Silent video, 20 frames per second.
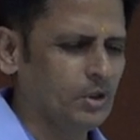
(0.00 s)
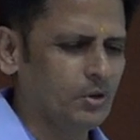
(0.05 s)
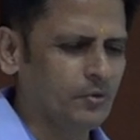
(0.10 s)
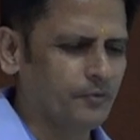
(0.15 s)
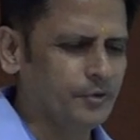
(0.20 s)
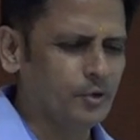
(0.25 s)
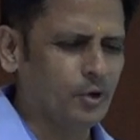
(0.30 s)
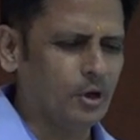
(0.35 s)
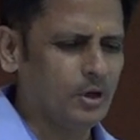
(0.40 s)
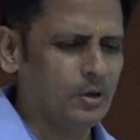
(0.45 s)

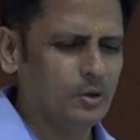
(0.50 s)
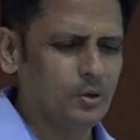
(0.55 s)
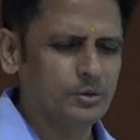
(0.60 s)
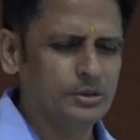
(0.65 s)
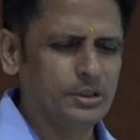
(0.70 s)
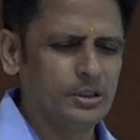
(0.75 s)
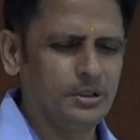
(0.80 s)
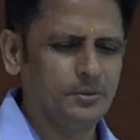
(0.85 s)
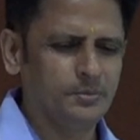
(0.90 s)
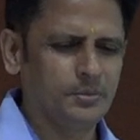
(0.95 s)
We all know
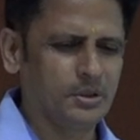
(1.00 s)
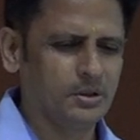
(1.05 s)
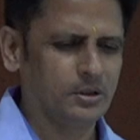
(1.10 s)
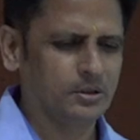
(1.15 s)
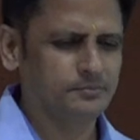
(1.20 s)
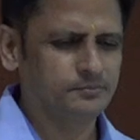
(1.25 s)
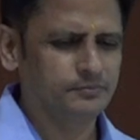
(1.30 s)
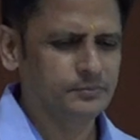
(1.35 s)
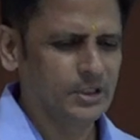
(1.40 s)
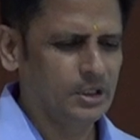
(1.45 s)
the
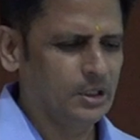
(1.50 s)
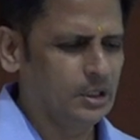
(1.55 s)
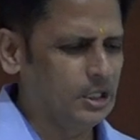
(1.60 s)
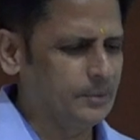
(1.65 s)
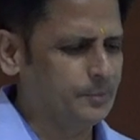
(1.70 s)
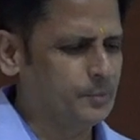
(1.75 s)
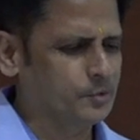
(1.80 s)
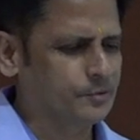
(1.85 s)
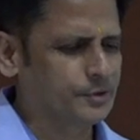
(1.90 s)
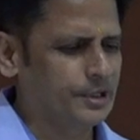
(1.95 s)

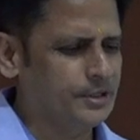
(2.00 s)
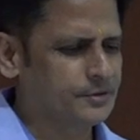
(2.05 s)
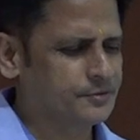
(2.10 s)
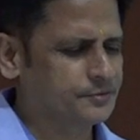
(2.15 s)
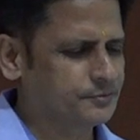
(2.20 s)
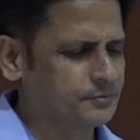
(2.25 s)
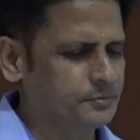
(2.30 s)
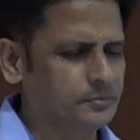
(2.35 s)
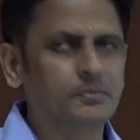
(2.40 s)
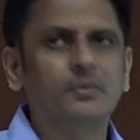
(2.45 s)
Hippocratic
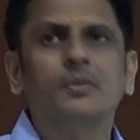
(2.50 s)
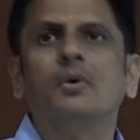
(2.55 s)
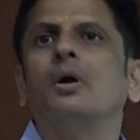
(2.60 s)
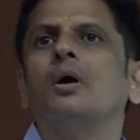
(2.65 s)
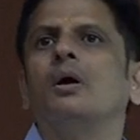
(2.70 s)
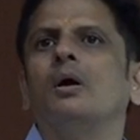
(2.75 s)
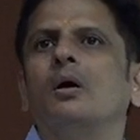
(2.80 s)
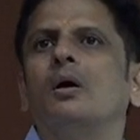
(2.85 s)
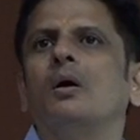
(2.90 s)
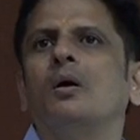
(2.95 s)

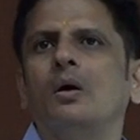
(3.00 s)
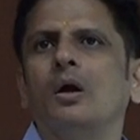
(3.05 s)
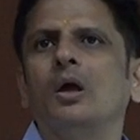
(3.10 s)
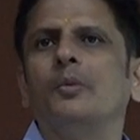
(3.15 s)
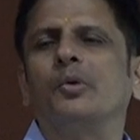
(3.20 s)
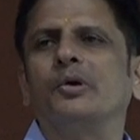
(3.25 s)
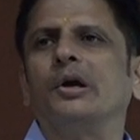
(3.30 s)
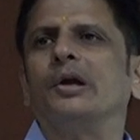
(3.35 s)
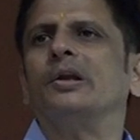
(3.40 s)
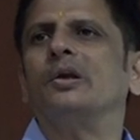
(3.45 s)

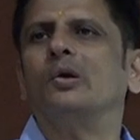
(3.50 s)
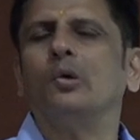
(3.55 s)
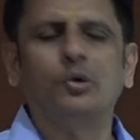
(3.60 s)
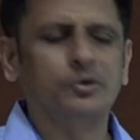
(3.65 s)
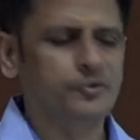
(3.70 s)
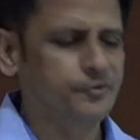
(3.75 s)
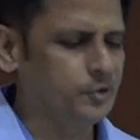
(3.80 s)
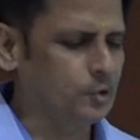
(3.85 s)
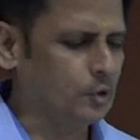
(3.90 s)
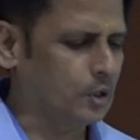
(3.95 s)

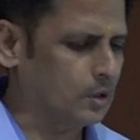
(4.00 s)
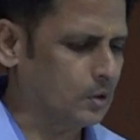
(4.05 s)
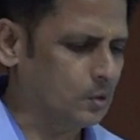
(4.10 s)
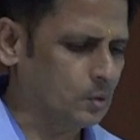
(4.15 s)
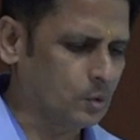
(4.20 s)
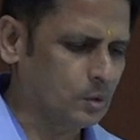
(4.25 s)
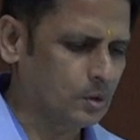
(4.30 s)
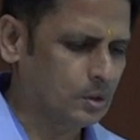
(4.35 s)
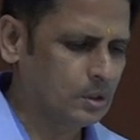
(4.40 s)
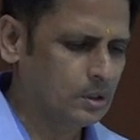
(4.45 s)
Oath, we all
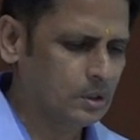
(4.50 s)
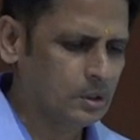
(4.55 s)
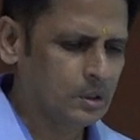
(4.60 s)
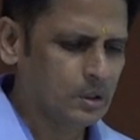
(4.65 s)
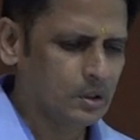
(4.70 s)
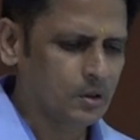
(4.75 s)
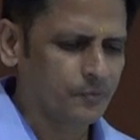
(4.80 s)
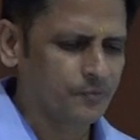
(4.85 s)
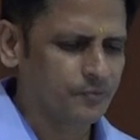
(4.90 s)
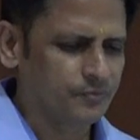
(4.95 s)
know.
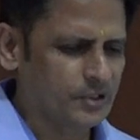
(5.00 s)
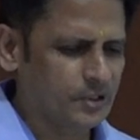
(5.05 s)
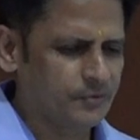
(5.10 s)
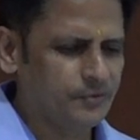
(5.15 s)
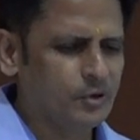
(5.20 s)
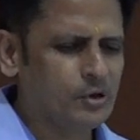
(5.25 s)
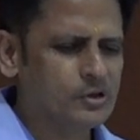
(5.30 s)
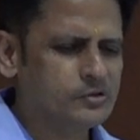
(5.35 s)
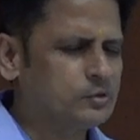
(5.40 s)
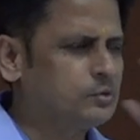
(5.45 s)
Then we
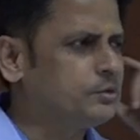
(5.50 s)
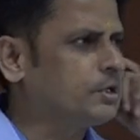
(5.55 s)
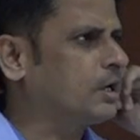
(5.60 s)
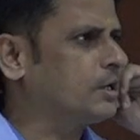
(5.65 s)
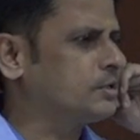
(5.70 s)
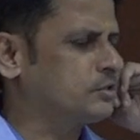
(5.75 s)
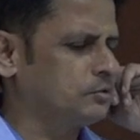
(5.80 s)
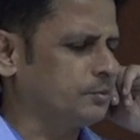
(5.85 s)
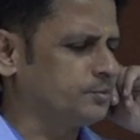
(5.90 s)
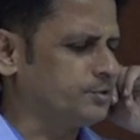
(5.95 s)
also
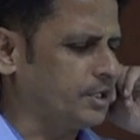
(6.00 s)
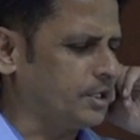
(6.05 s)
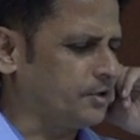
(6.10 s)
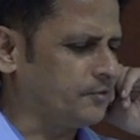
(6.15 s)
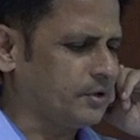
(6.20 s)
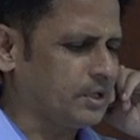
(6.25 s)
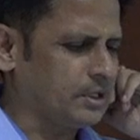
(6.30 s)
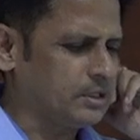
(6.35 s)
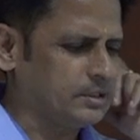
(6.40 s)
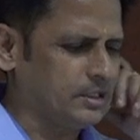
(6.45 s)
Declaration of
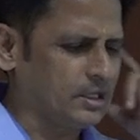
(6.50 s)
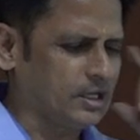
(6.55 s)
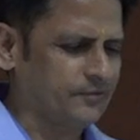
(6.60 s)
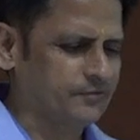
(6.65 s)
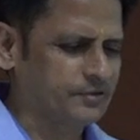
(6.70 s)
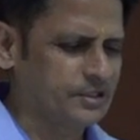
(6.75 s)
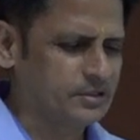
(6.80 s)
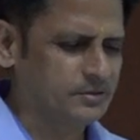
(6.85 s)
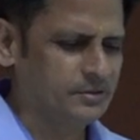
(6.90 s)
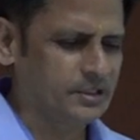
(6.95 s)
Geneva,
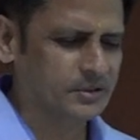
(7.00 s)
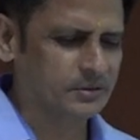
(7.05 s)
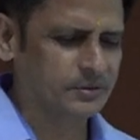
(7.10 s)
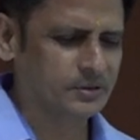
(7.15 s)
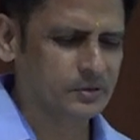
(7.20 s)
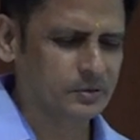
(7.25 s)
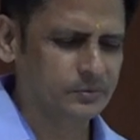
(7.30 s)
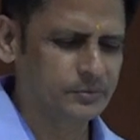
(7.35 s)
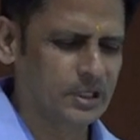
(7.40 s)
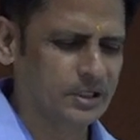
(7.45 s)
thereafter
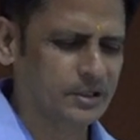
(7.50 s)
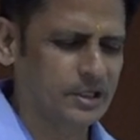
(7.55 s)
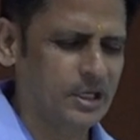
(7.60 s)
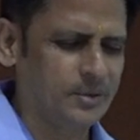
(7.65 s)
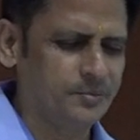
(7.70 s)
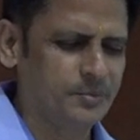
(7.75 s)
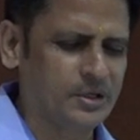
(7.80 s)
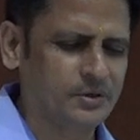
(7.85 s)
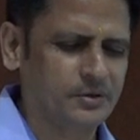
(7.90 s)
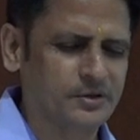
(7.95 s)
there
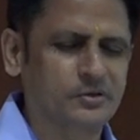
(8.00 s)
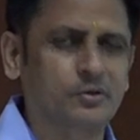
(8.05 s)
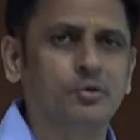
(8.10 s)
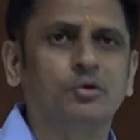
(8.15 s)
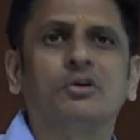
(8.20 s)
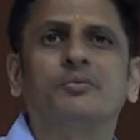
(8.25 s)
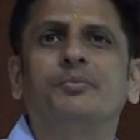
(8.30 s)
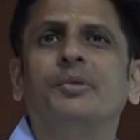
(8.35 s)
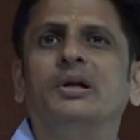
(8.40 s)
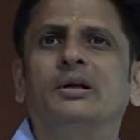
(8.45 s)
came Interest Code
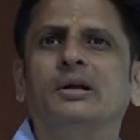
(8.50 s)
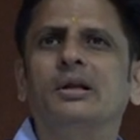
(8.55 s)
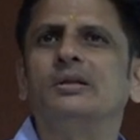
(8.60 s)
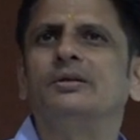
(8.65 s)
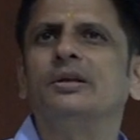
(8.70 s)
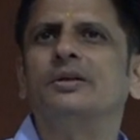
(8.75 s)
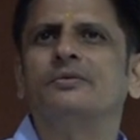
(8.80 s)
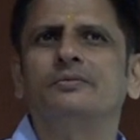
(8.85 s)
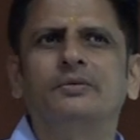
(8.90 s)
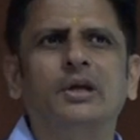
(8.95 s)
of Medical
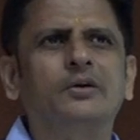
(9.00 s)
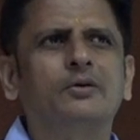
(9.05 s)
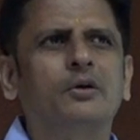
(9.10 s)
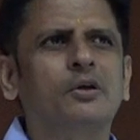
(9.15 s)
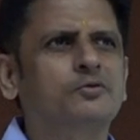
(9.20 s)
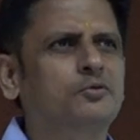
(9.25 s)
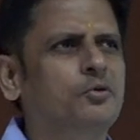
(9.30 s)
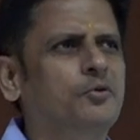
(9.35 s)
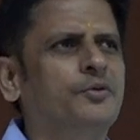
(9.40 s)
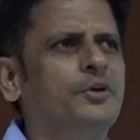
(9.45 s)
Ethics, that
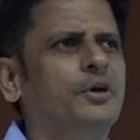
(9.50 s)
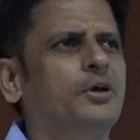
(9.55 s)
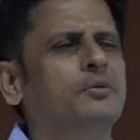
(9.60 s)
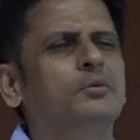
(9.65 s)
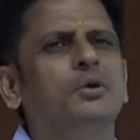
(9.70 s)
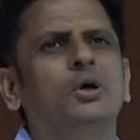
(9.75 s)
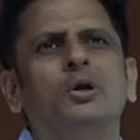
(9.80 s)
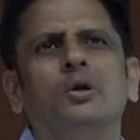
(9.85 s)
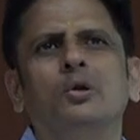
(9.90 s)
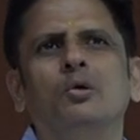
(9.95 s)
also we are
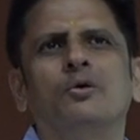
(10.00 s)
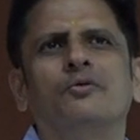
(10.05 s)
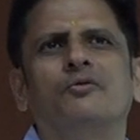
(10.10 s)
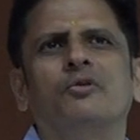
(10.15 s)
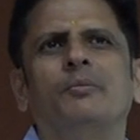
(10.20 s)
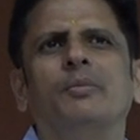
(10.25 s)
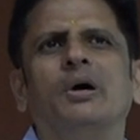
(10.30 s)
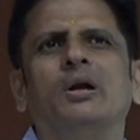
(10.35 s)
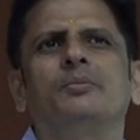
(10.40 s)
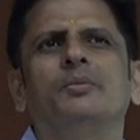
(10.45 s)
known
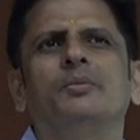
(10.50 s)
from